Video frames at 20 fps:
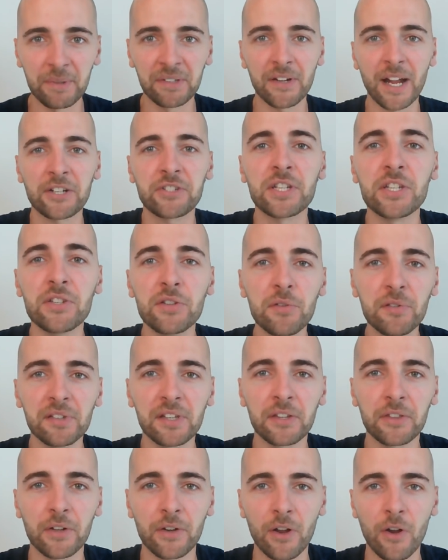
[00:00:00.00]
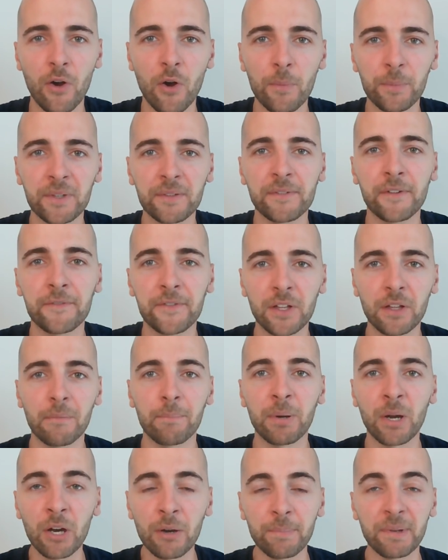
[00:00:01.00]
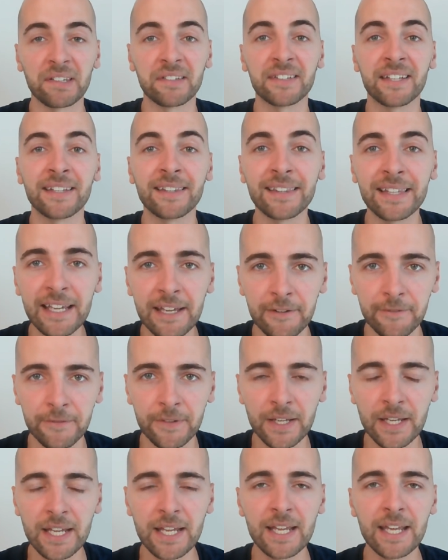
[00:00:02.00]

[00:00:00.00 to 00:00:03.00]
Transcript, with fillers: Because they're actually using their home to fulfill a purpose, to live.